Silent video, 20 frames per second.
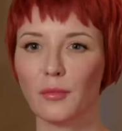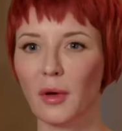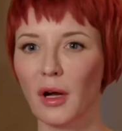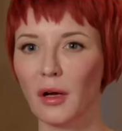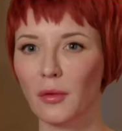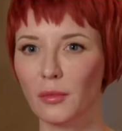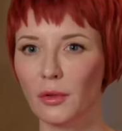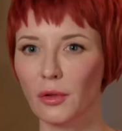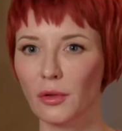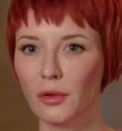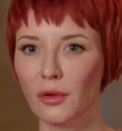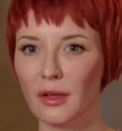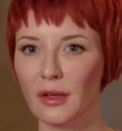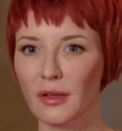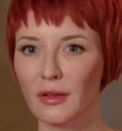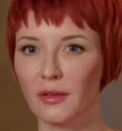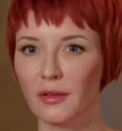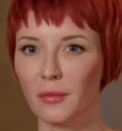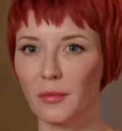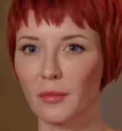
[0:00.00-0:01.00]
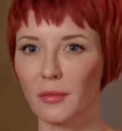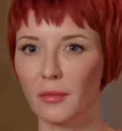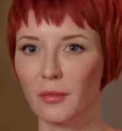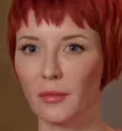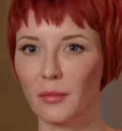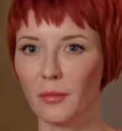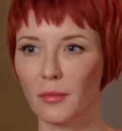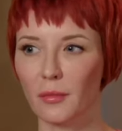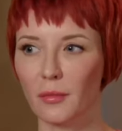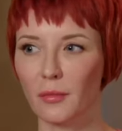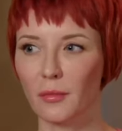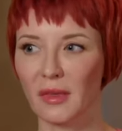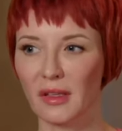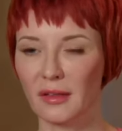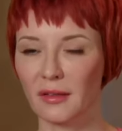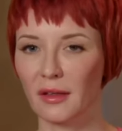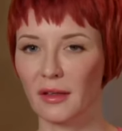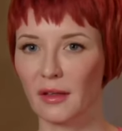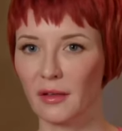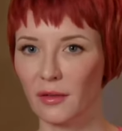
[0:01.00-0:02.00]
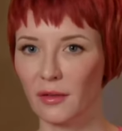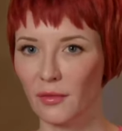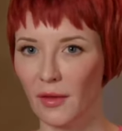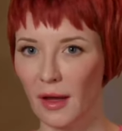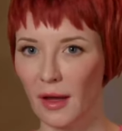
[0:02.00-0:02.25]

that Mahmoud is missing his